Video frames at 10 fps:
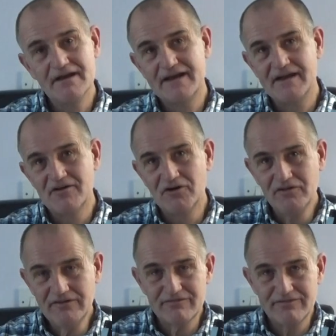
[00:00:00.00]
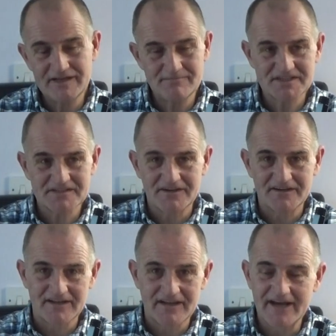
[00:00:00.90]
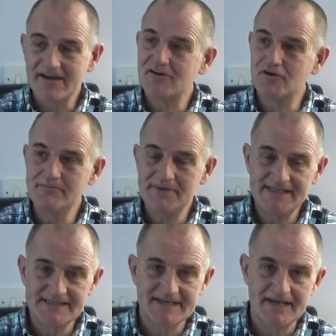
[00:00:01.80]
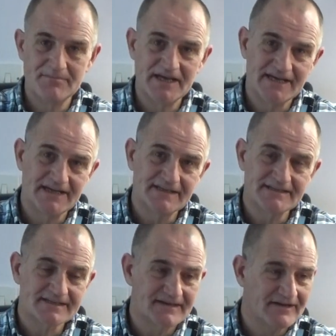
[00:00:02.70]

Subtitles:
Now, on the flip side of that, on PCPs,